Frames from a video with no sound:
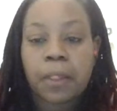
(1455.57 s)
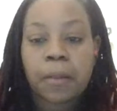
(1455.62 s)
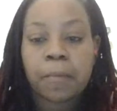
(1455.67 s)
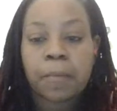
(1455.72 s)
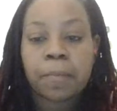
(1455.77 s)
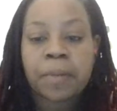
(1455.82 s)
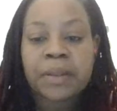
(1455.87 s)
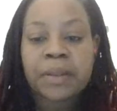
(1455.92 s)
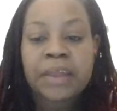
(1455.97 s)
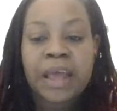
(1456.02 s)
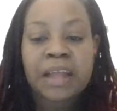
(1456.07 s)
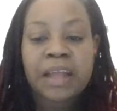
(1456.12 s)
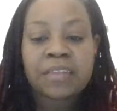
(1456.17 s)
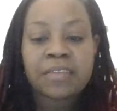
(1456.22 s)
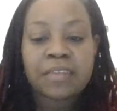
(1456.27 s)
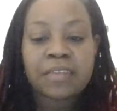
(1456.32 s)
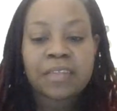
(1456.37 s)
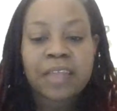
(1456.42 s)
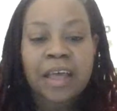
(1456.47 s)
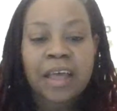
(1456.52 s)
but
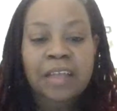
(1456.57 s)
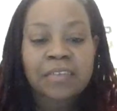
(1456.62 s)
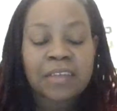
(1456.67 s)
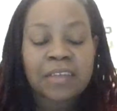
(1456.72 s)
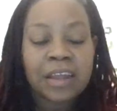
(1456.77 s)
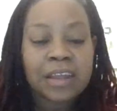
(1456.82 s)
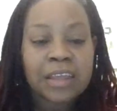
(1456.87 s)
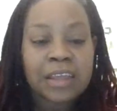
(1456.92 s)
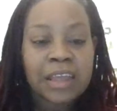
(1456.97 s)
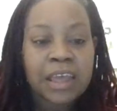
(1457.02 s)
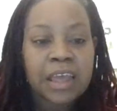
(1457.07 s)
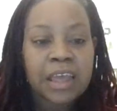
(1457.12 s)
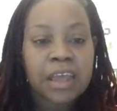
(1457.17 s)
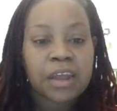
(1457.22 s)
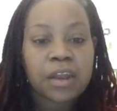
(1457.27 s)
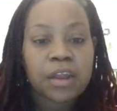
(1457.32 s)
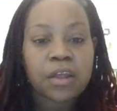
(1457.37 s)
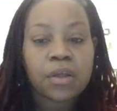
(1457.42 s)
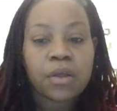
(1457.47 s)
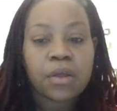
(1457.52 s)
that's
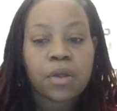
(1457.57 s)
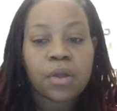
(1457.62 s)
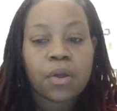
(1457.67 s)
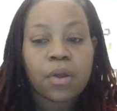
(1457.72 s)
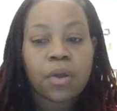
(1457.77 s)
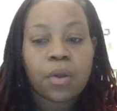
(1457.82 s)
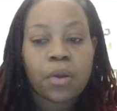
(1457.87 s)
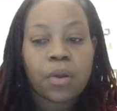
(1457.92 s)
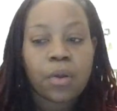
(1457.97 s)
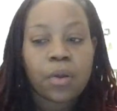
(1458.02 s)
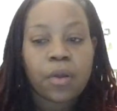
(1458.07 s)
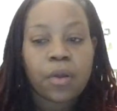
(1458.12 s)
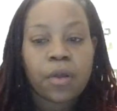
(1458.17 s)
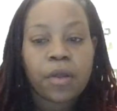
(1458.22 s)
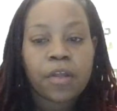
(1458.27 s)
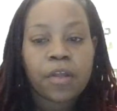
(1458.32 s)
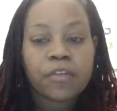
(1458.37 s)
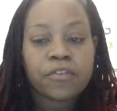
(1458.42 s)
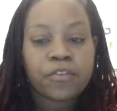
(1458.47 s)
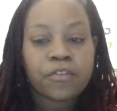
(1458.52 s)
again
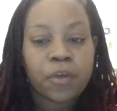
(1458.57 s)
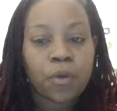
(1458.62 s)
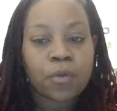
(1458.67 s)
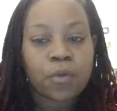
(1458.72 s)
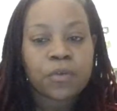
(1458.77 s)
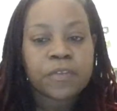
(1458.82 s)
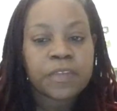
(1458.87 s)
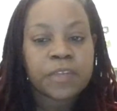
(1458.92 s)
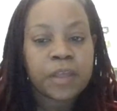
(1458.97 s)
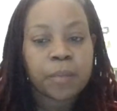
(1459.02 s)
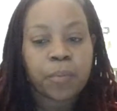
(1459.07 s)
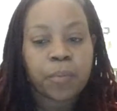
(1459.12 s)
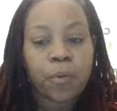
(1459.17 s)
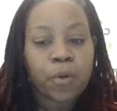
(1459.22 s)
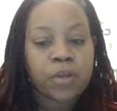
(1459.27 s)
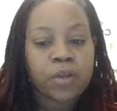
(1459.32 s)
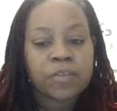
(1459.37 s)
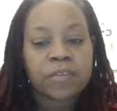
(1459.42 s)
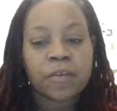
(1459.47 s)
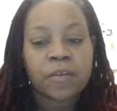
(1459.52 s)
shows the
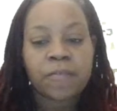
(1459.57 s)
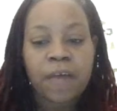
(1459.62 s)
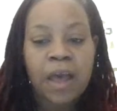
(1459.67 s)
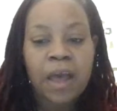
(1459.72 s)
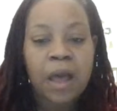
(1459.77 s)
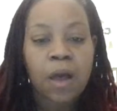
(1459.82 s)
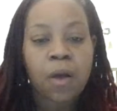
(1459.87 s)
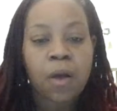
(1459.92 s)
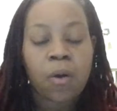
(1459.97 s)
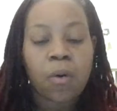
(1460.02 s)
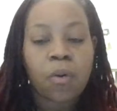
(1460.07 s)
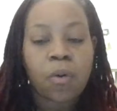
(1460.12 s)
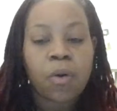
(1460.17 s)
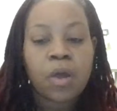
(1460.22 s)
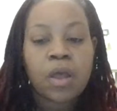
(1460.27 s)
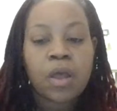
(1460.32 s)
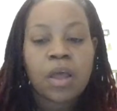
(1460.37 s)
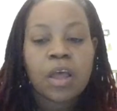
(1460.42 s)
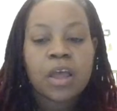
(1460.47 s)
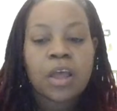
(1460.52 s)
importance of how
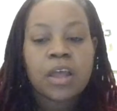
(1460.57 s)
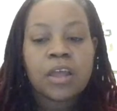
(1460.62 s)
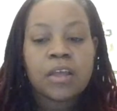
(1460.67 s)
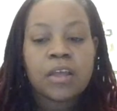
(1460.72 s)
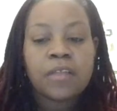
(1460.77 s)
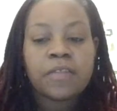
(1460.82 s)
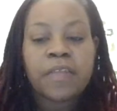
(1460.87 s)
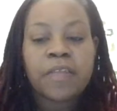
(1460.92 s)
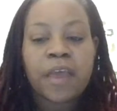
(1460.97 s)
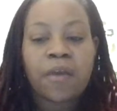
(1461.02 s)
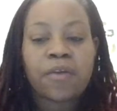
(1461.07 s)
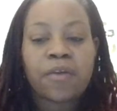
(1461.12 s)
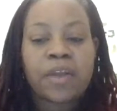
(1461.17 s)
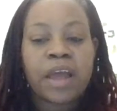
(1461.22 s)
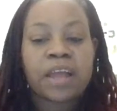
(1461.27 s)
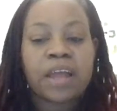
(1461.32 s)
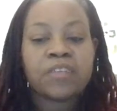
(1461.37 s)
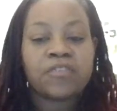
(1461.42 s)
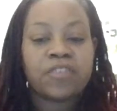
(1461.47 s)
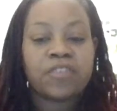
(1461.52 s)
they're
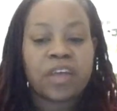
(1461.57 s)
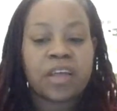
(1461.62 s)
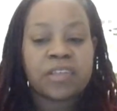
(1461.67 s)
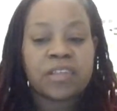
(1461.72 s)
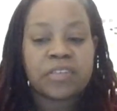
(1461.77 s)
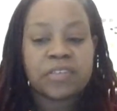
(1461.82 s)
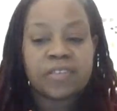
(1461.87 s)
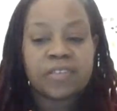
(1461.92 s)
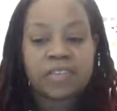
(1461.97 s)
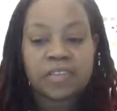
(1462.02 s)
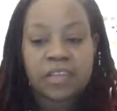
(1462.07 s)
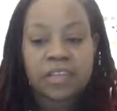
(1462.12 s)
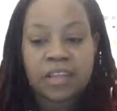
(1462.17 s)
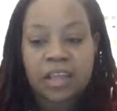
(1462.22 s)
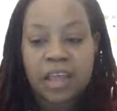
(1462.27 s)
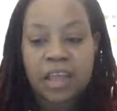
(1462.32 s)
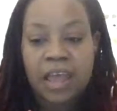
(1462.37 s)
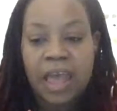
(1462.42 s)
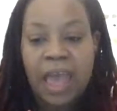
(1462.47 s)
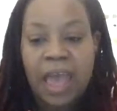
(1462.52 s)
not just
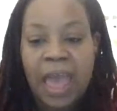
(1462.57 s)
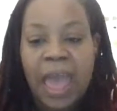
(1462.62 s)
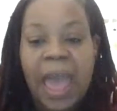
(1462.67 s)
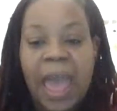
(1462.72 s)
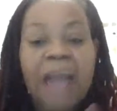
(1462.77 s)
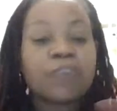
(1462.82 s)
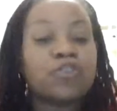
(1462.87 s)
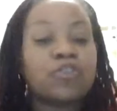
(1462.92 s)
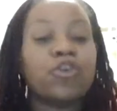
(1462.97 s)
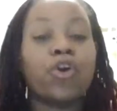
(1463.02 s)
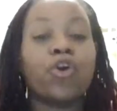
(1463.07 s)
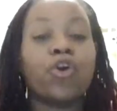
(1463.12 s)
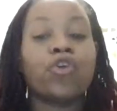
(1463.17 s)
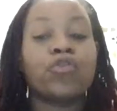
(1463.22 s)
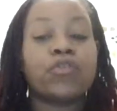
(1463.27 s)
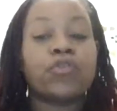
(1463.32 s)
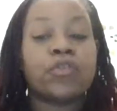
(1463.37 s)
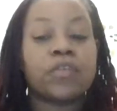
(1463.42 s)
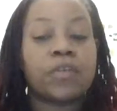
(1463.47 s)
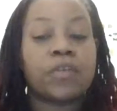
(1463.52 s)

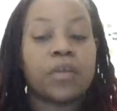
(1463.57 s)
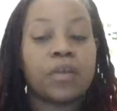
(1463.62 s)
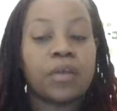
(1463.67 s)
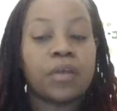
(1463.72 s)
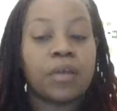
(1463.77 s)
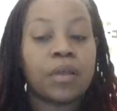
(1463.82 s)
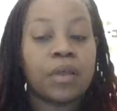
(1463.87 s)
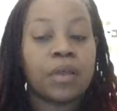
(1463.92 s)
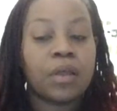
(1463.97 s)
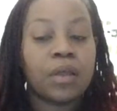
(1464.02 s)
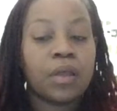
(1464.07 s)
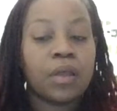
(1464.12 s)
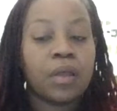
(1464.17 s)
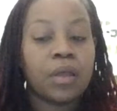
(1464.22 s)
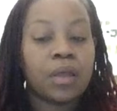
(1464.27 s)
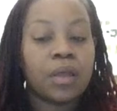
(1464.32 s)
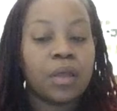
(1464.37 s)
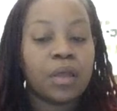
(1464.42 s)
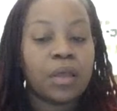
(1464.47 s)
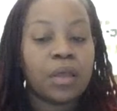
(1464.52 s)
actors,
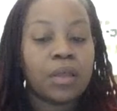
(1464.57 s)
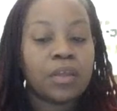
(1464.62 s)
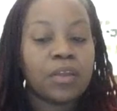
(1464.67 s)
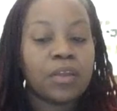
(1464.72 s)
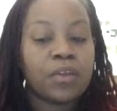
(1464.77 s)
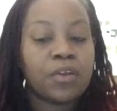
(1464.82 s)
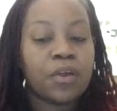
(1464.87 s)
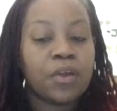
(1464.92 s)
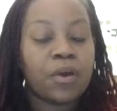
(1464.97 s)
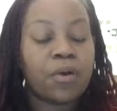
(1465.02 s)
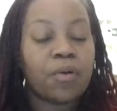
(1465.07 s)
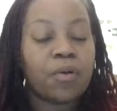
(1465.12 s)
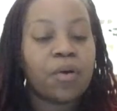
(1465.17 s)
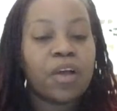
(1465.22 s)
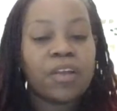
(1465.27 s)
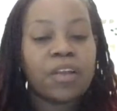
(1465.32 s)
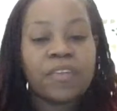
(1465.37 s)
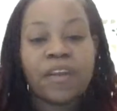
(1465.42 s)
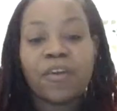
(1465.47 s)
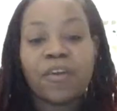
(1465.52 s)
they're
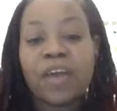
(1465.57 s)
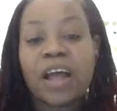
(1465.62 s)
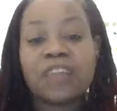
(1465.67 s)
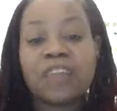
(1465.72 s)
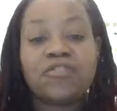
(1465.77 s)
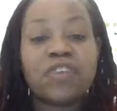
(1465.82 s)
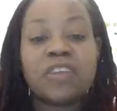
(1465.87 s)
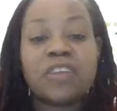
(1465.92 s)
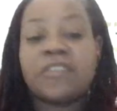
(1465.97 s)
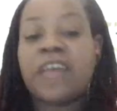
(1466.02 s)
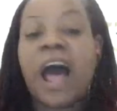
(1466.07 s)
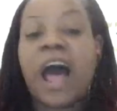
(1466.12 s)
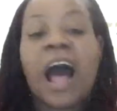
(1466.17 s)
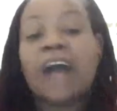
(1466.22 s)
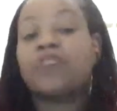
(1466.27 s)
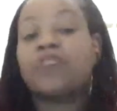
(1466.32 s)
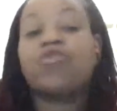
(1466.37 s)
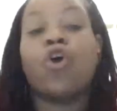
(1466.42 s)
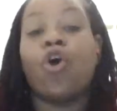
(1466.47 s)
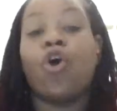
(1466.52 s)
not just
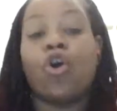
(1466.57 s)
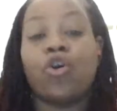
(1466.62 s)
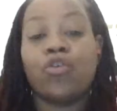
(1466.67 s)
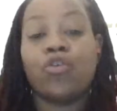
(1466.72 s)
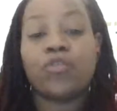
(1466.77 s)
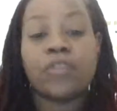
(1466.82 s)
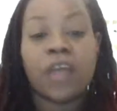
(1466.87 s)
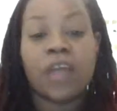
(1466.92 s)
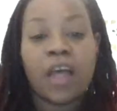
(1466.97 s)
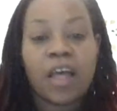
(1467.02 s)
actors.